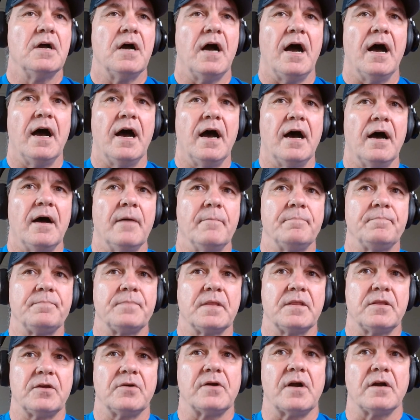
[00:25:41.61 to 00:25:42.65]

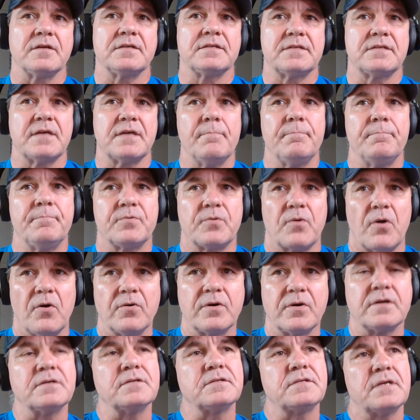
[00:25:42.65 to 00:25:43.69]
There are some
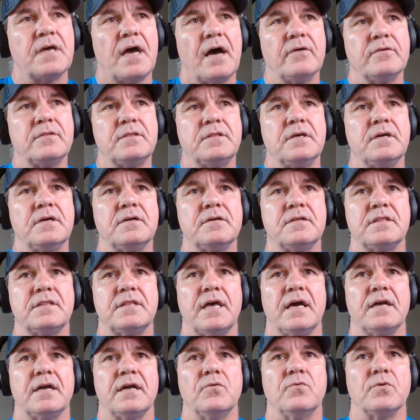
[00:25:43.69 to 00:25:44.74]
brokers out there
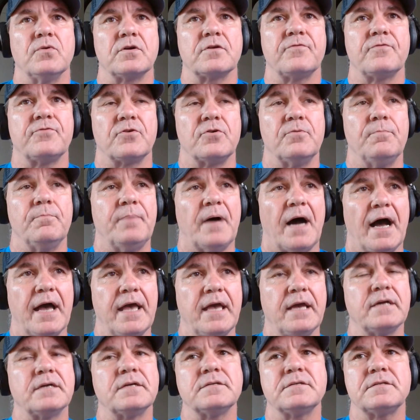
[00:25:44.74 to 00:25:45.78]
that work for
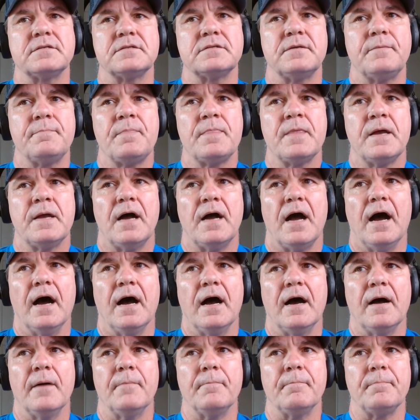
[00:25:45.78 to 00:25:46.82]
buyers,
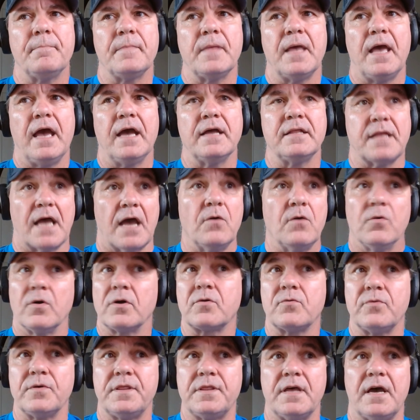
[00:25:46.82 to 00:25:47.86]
and I
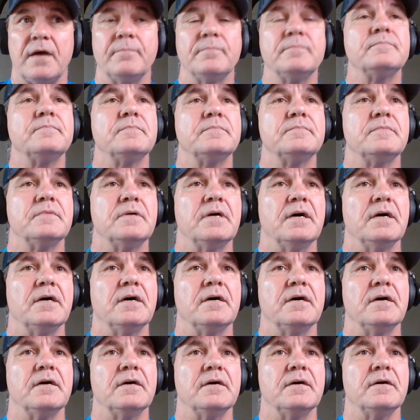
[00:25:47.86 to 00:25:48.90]
work with them
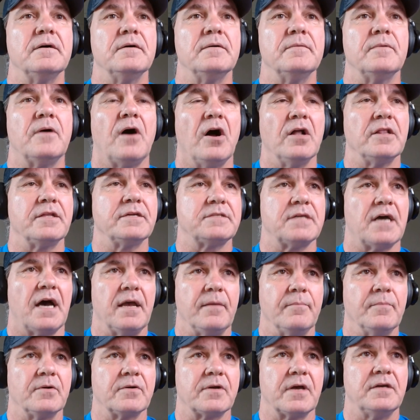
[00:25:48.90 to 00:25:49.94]
all the
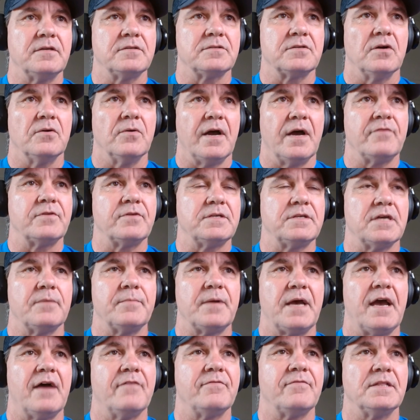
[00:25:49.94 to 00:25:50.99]
time. Okay, so every time I
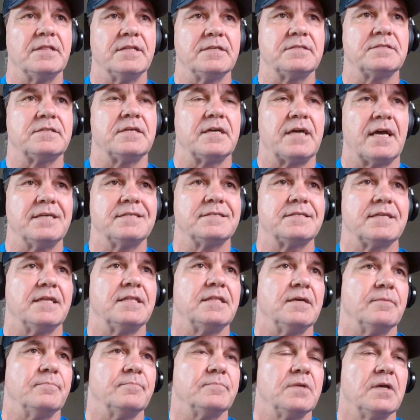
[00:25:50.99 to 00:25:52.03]
have a listing, I send
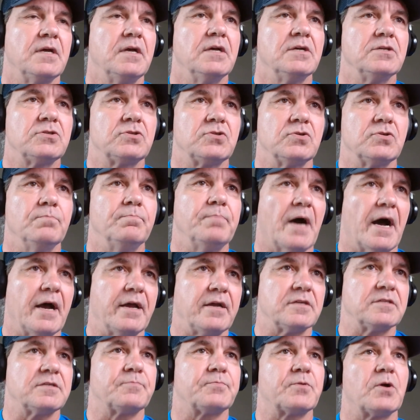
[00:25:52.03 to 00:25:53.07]
them to
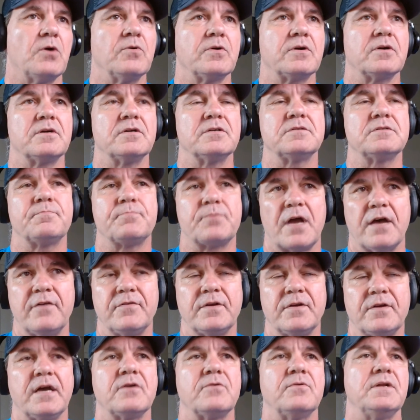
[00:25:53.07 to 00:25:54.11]
buyers, brokers,
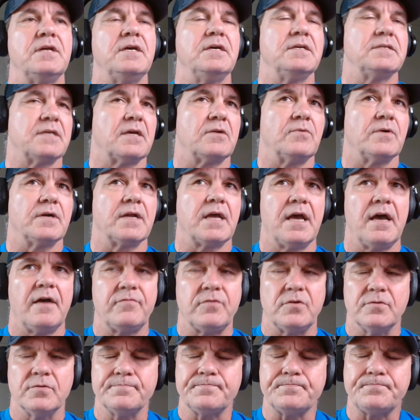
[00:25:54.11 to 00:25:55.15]
private equities, and what have
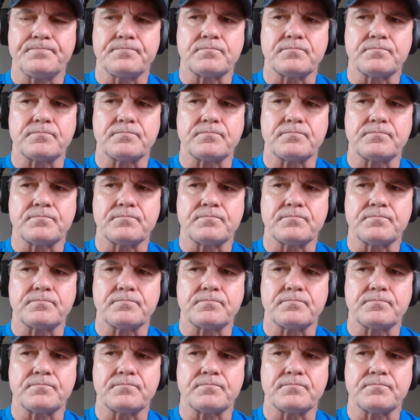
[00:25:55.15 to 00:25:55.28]
you.